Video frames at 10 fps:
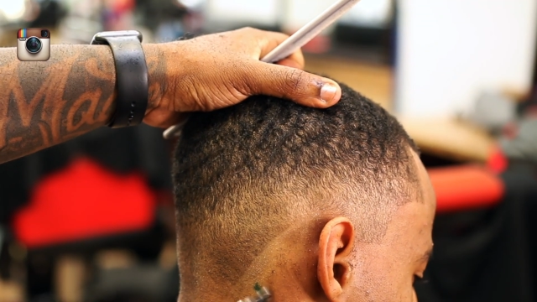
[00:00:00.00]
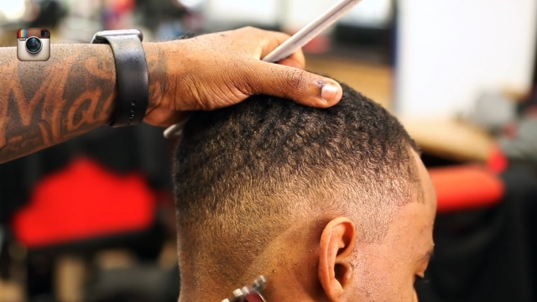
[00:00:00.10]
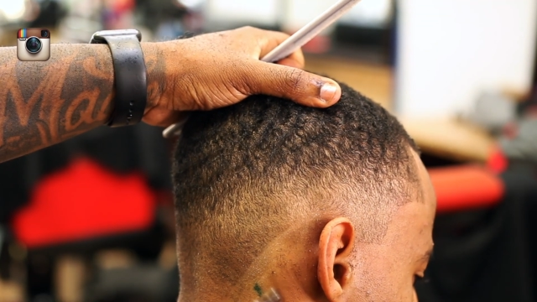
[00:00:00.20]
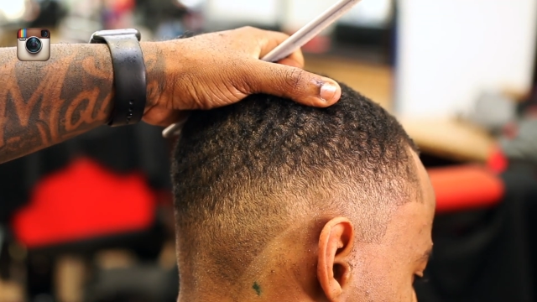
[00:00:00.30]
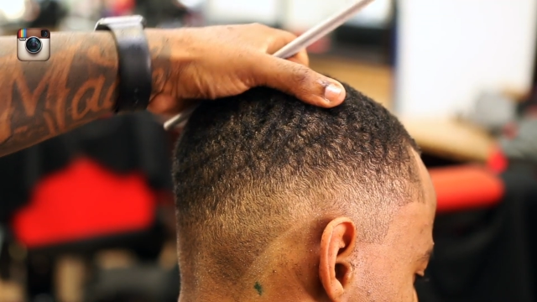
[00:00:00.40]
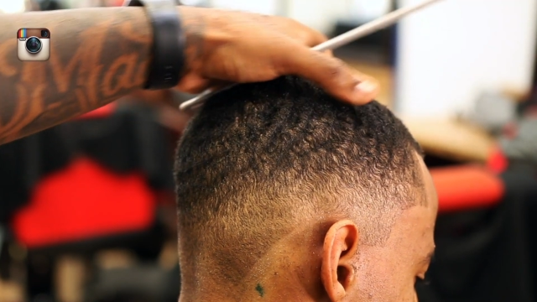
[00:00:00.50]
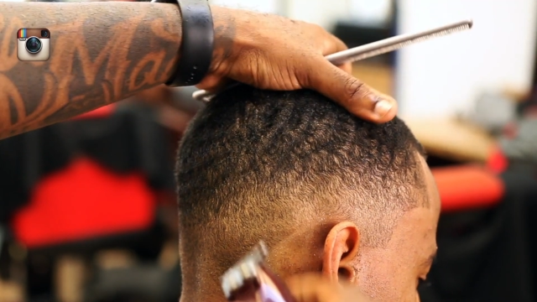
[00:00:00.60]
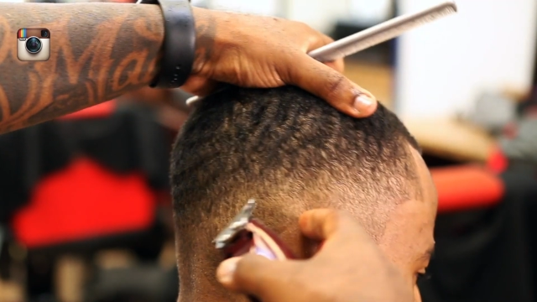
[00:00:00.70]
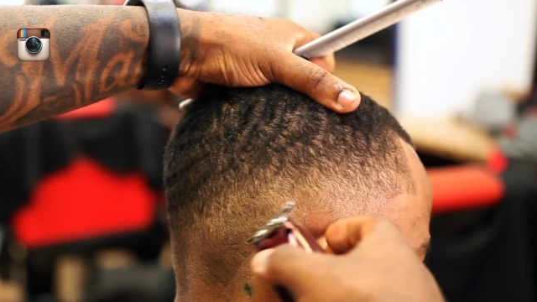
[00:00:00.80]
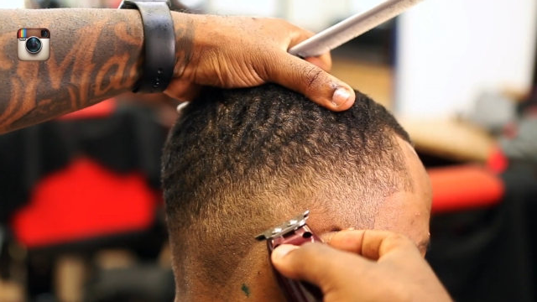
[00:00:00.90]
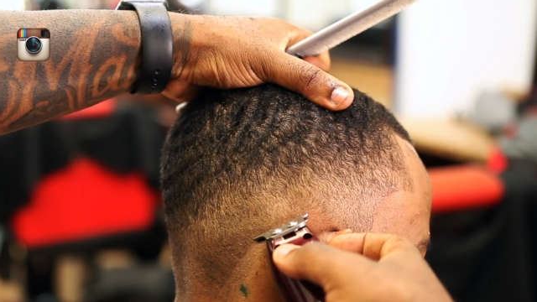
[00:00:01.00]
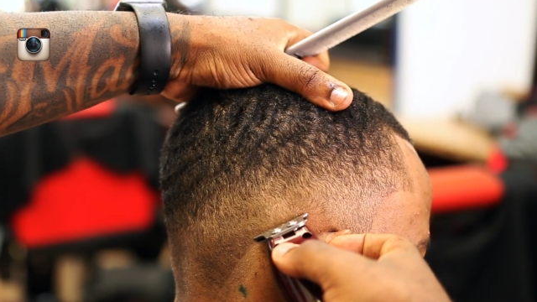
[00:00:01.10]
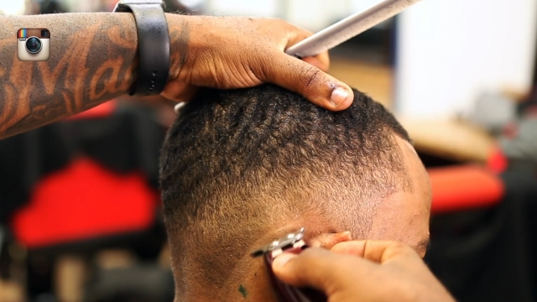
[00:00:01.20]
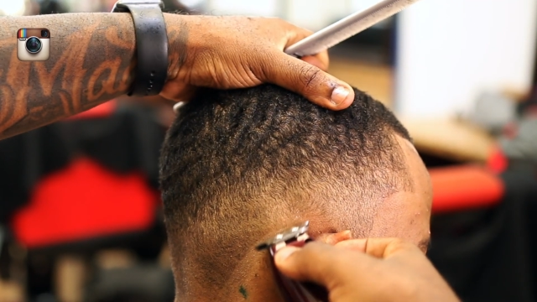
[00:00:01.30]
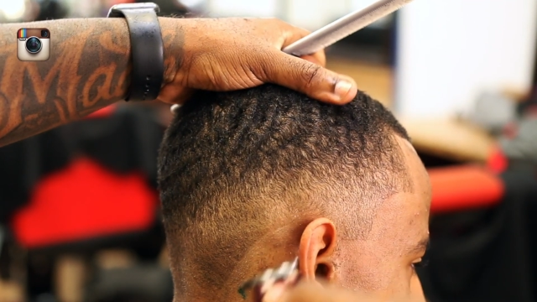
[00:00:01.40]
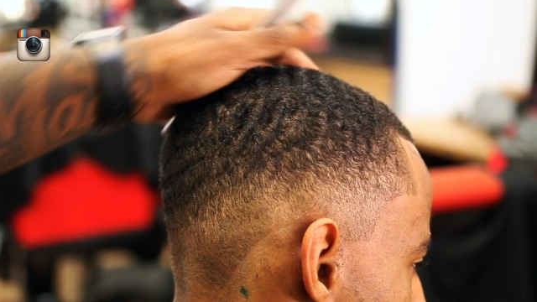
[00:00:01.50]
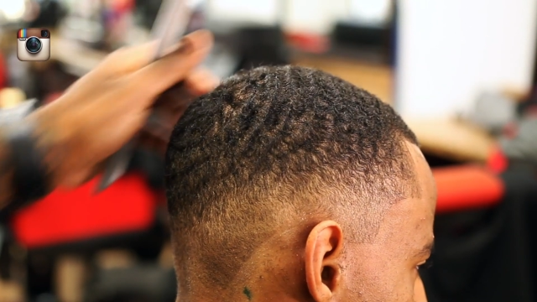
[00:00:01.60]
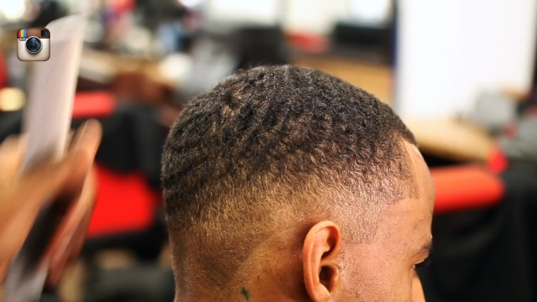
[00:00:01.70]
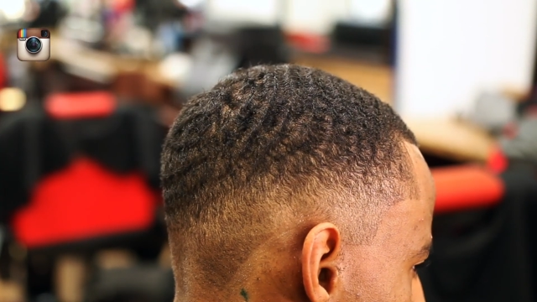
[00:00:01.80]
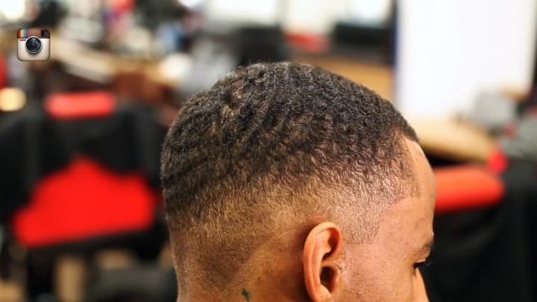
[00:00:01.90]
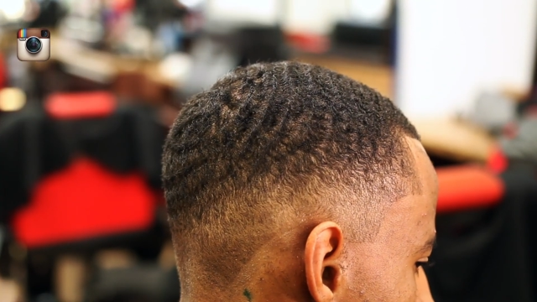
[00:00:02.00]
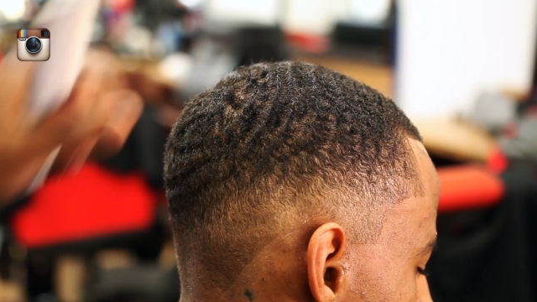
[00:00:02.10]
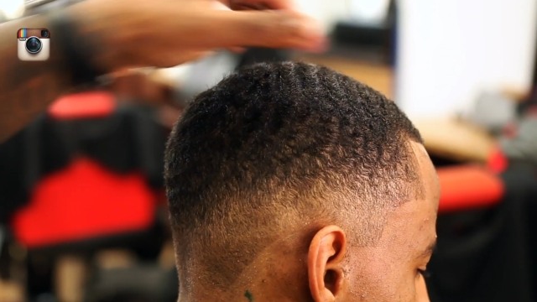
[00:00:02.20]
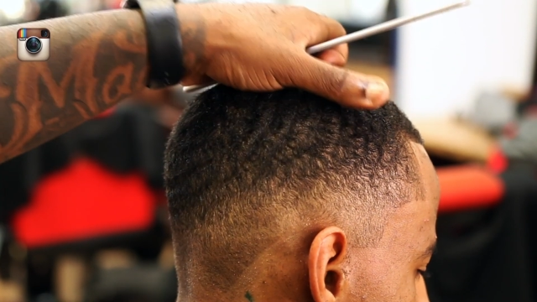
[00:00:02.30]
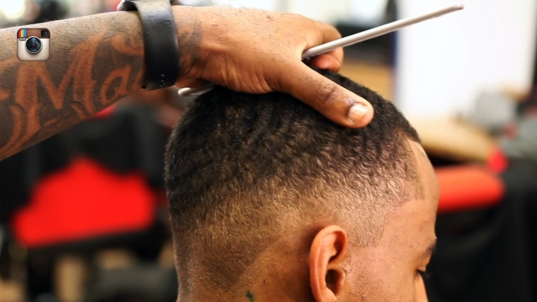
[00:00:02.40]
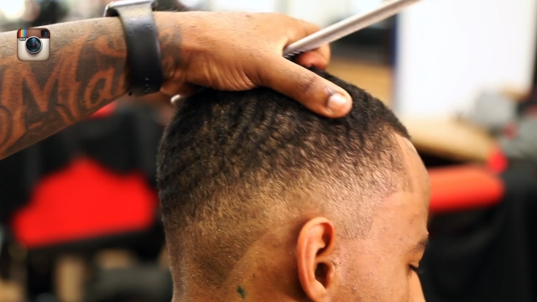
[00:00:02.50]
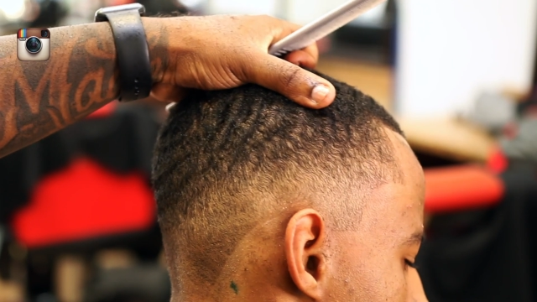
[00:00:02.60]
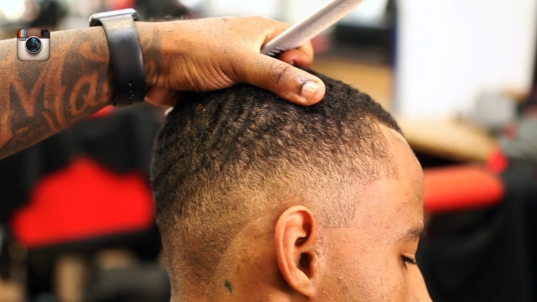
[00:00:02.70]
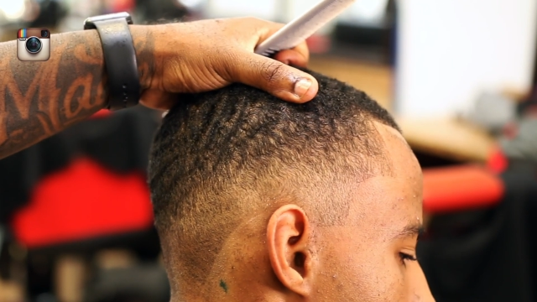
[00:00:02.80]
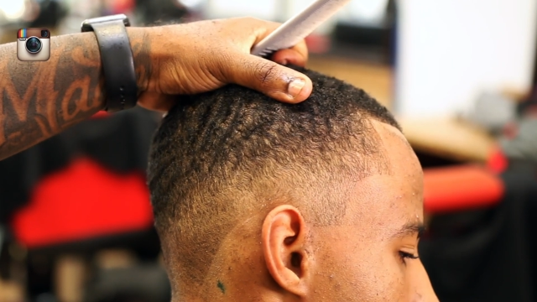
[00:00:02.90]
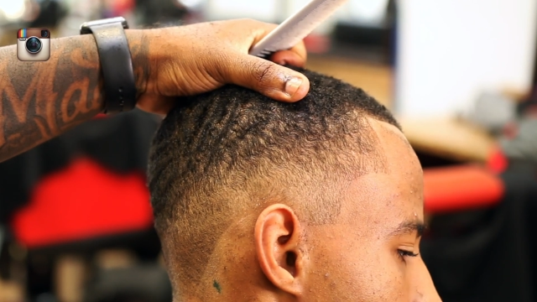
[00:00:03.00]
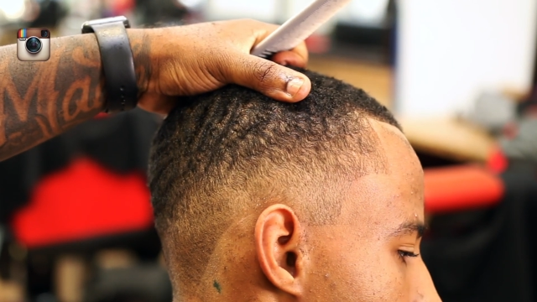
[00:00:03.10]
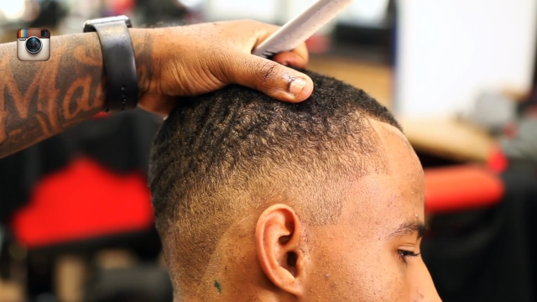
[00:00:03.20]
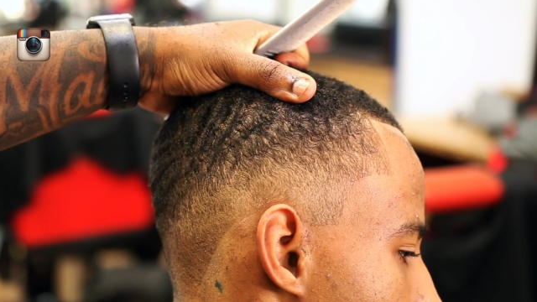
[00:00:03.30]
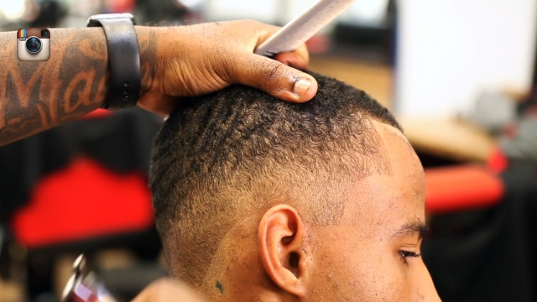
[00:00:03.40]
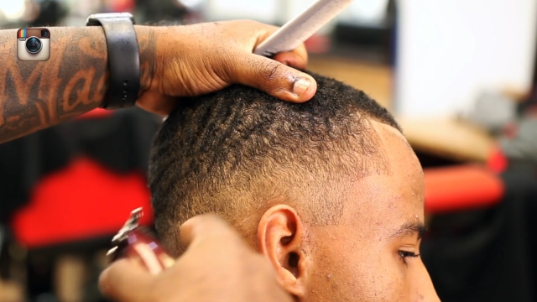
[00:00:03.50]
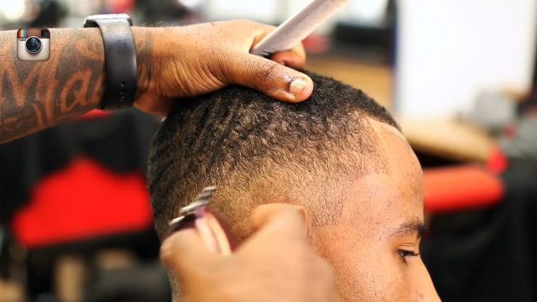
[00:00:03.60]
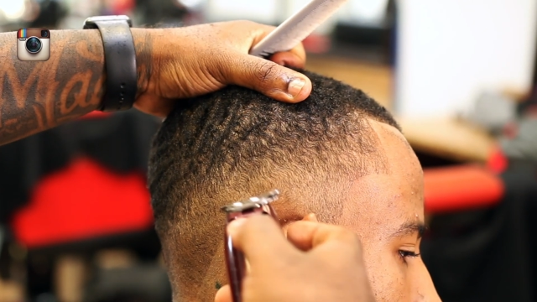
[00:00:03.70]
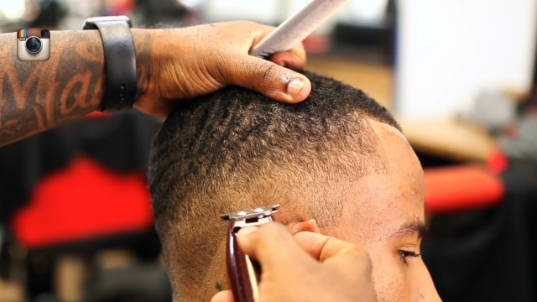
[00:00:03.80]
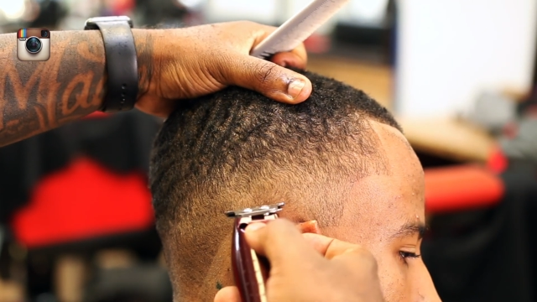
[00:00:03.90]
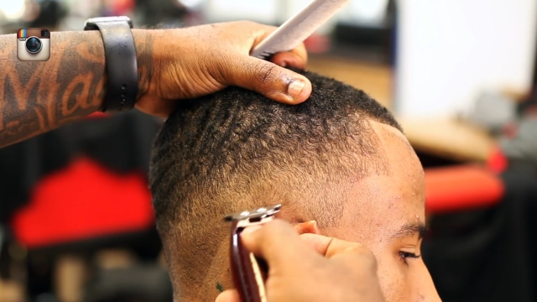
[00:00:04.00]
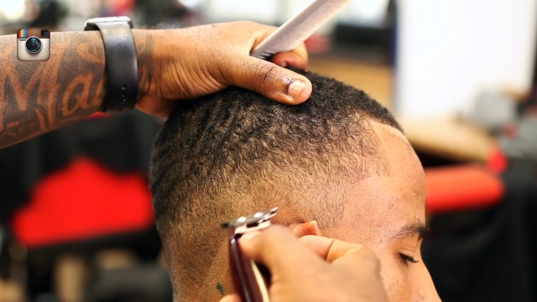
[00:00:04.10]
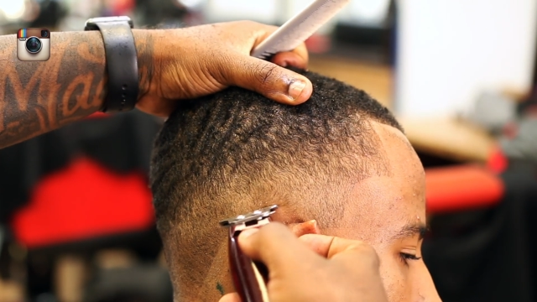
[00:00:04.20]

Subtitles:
(no speaker visible)